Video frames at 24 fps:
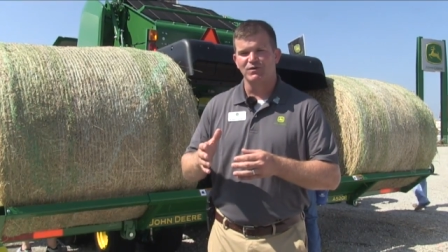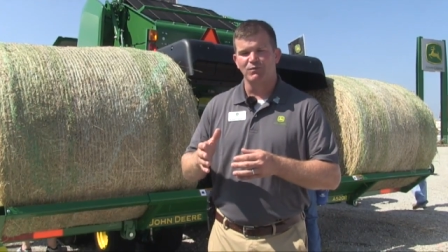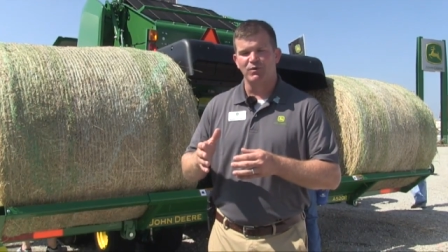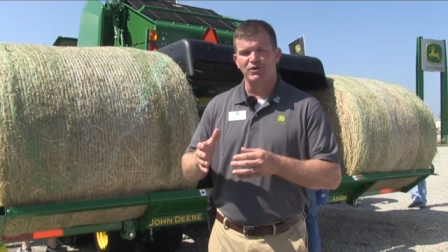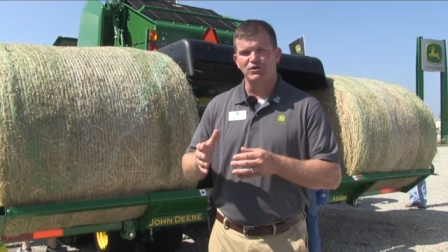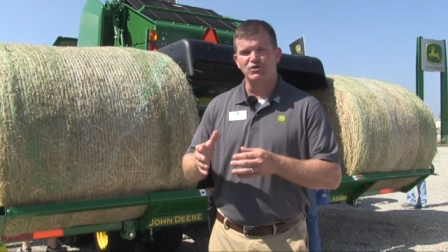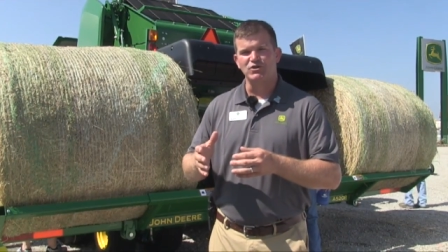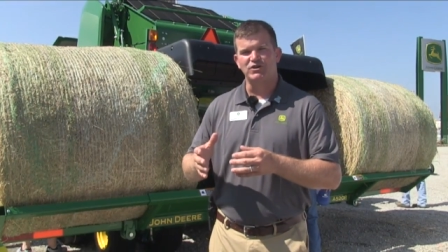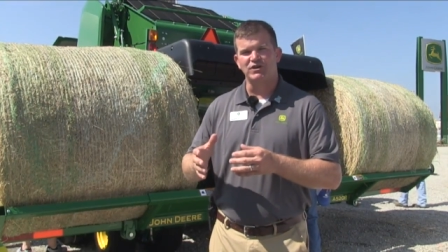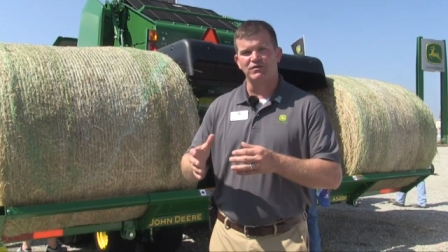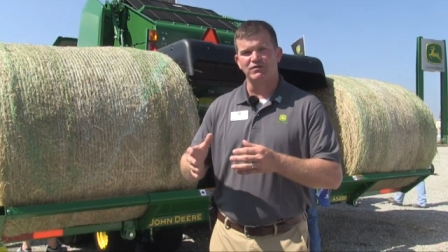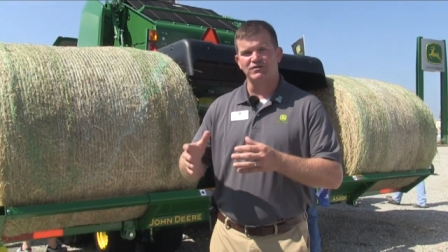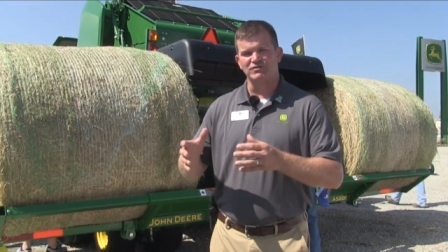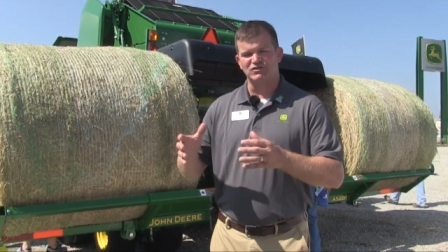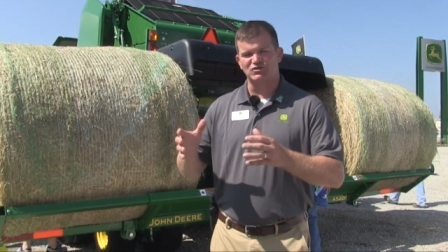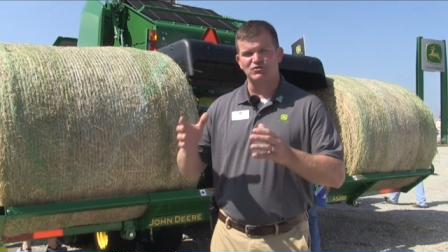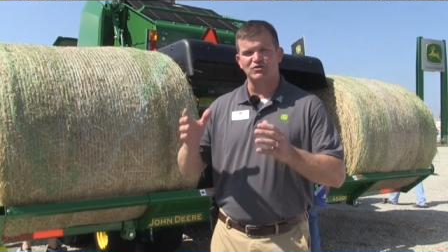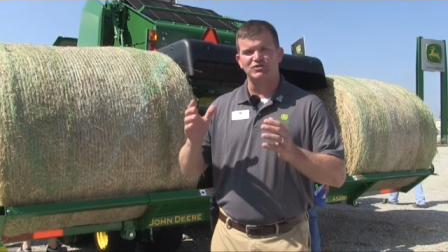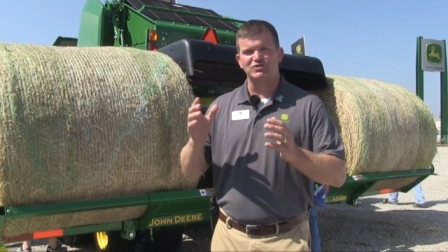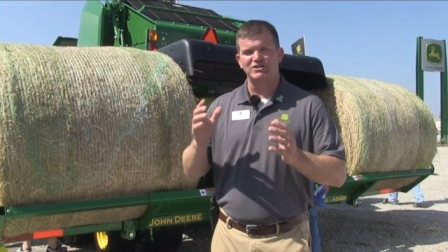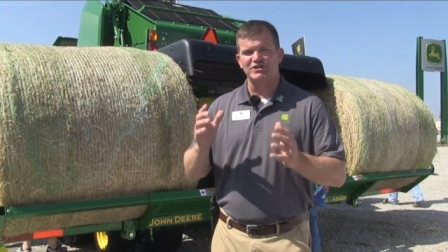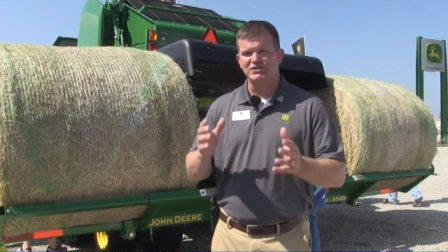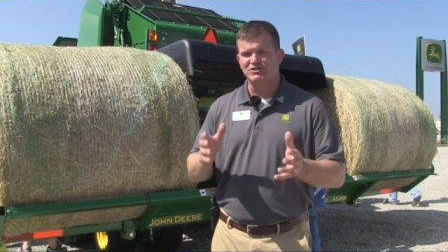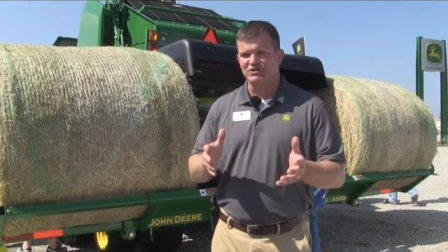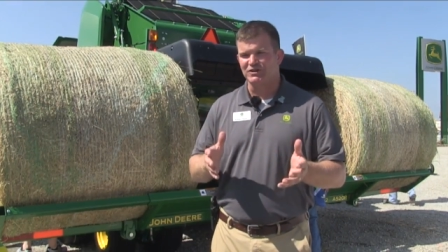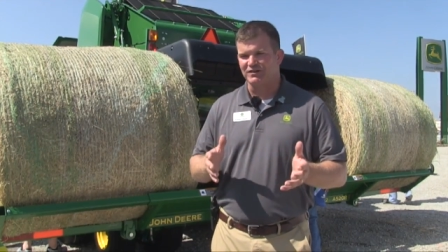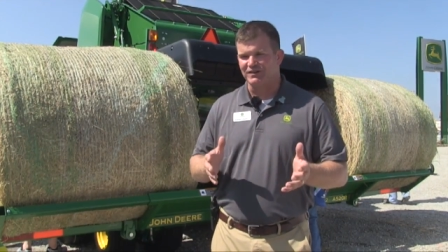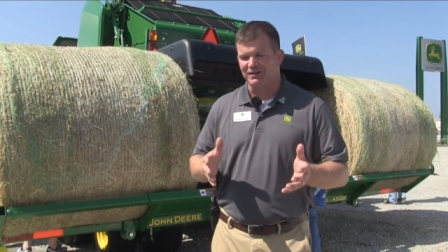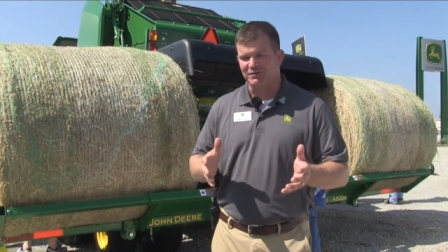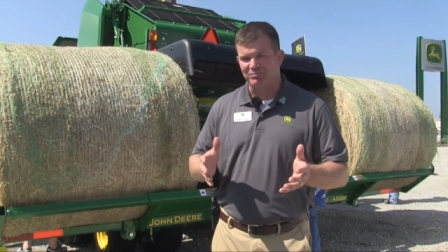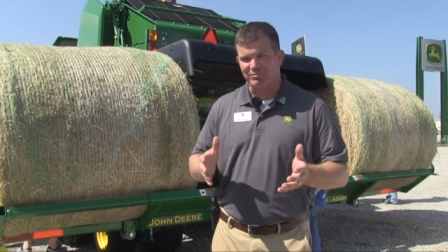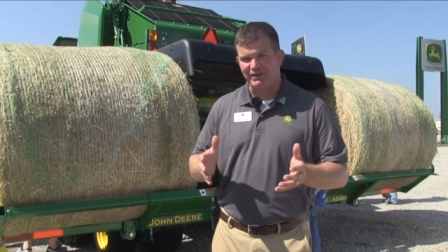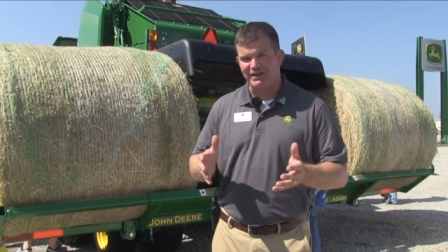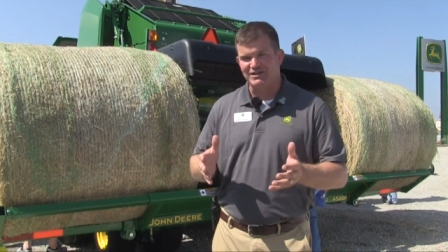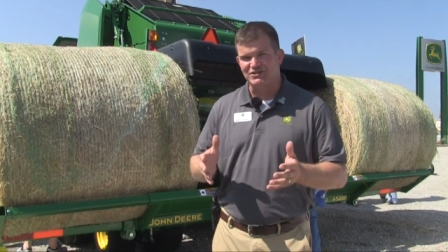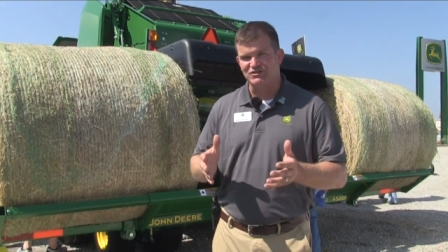when you can
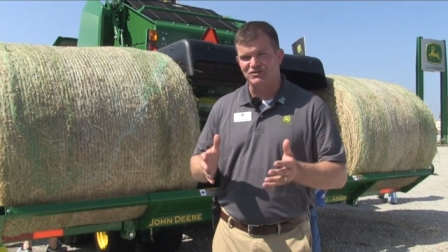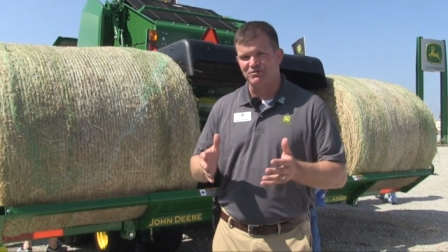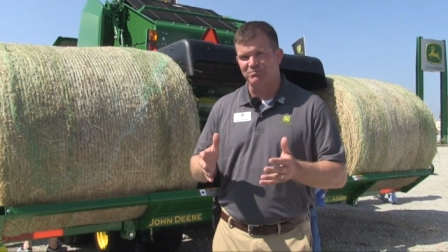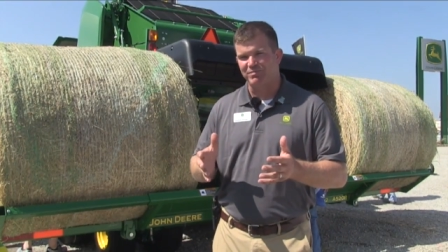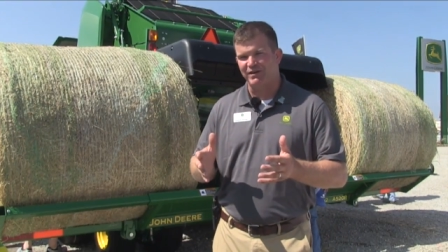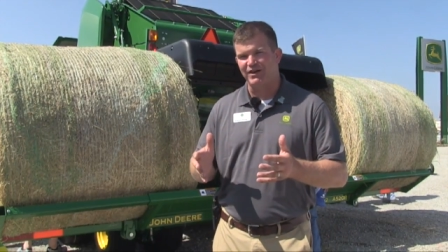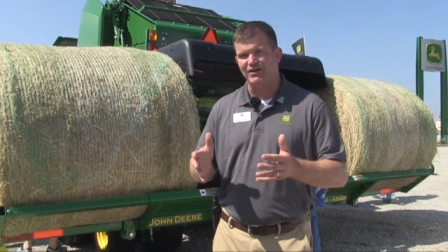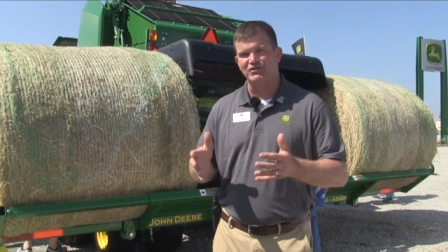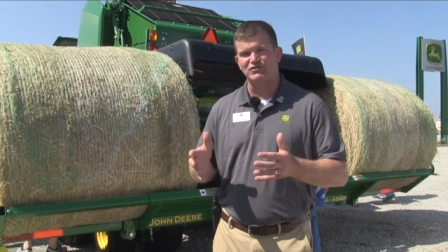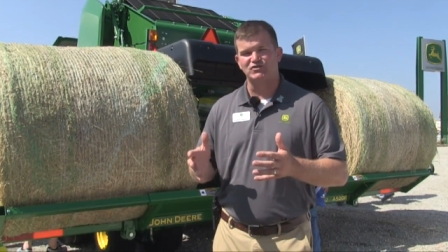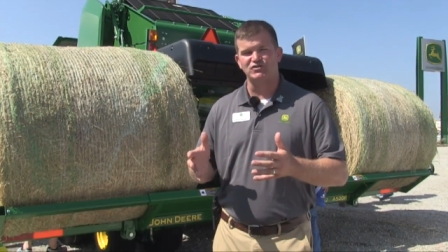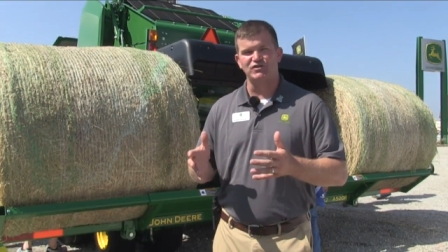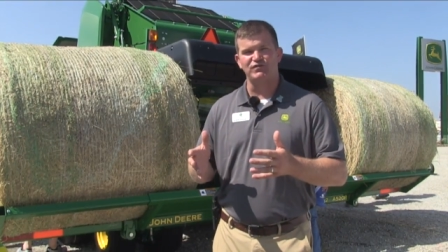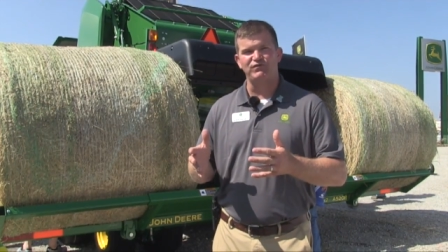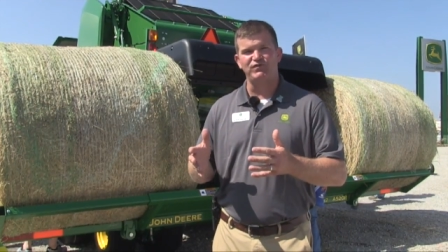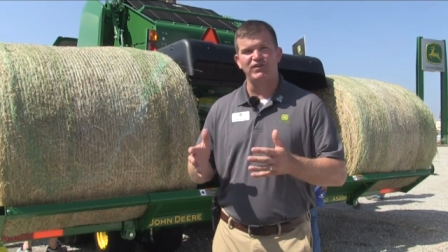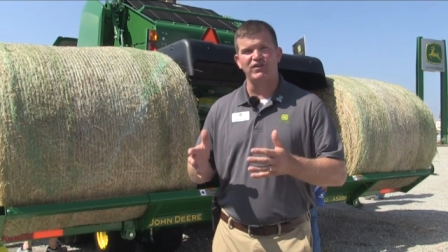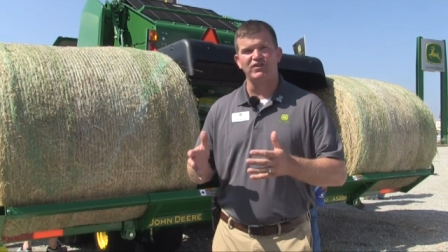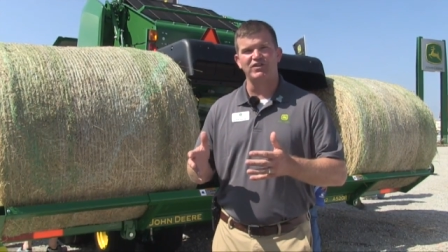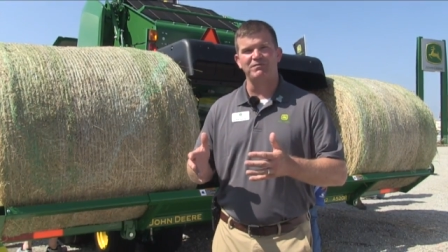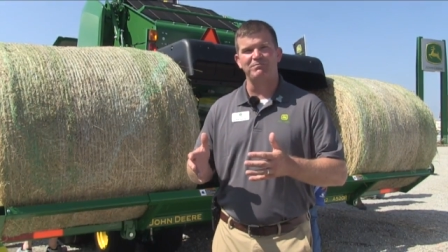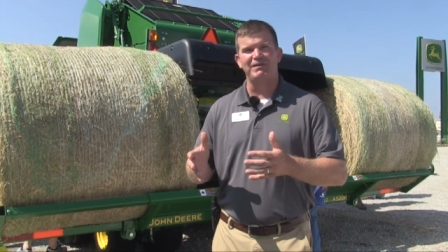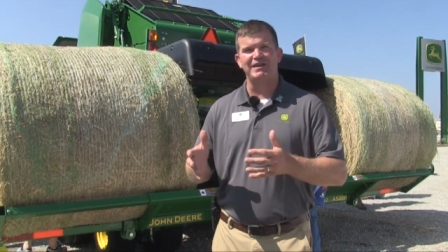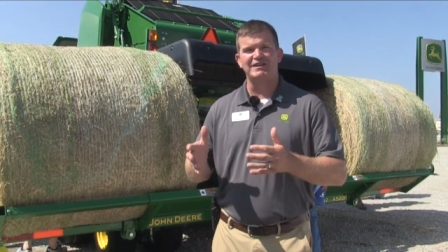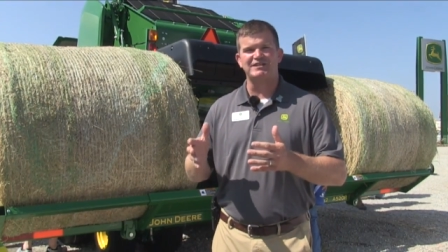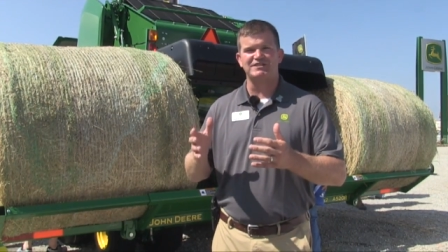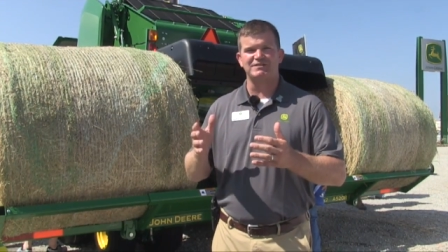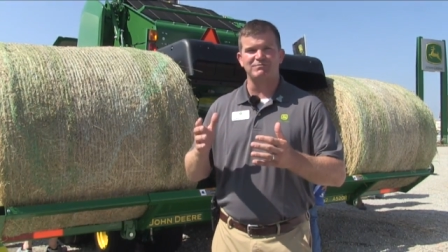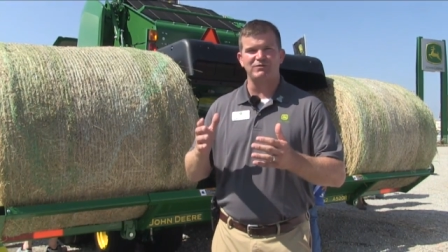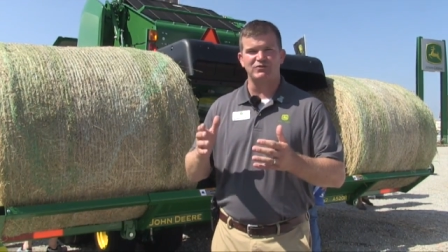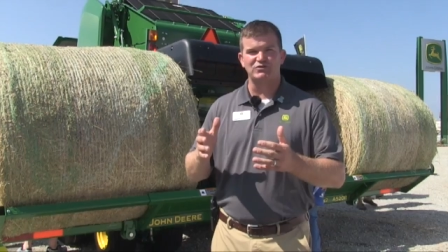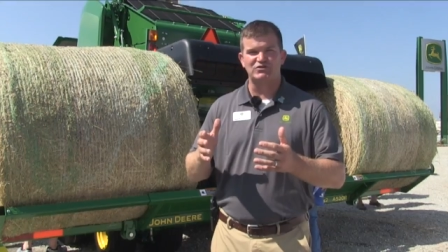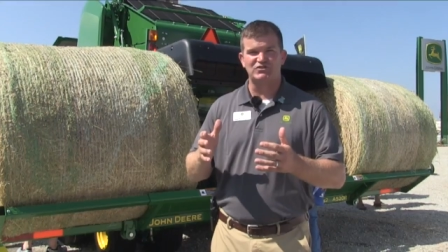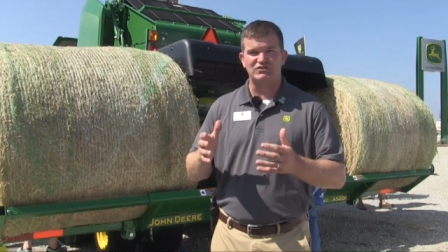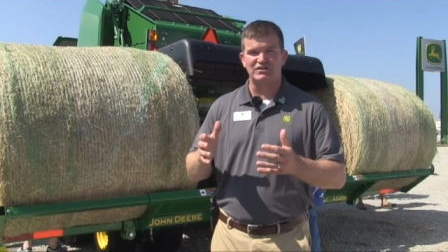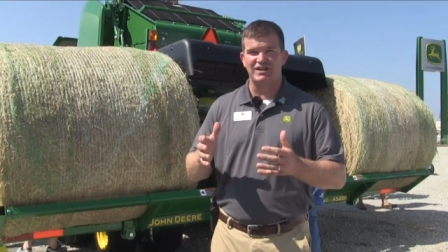strategically place your bales in your field that makes the
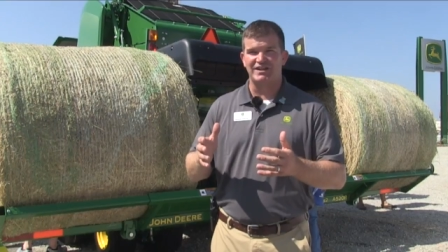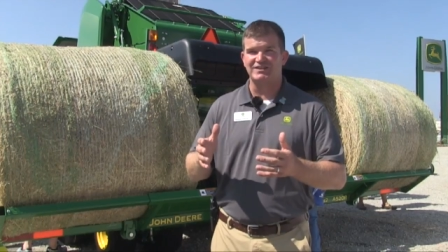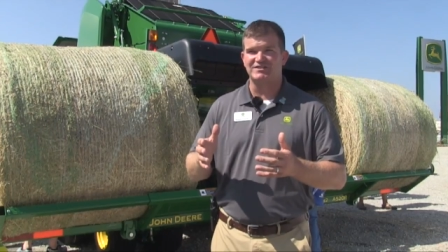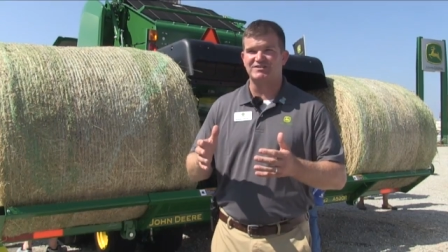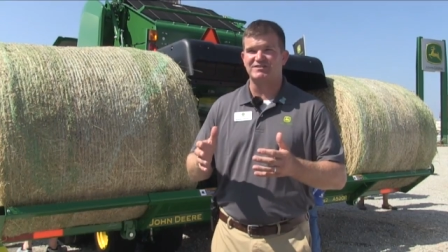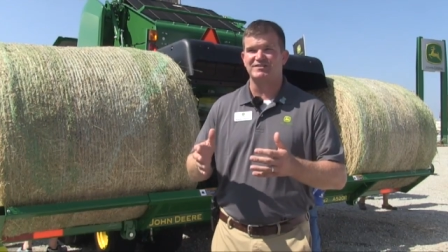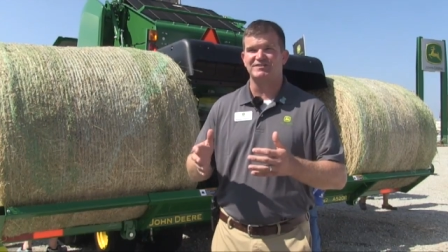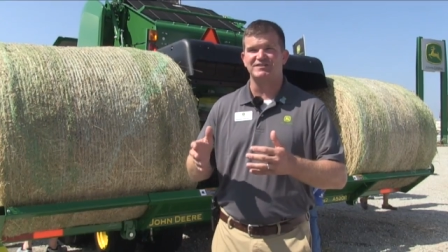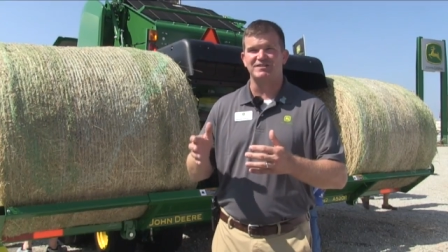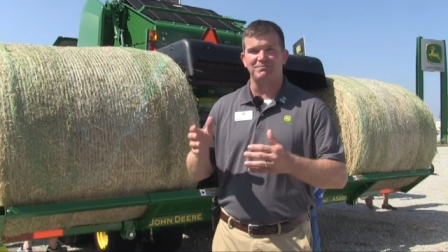most sense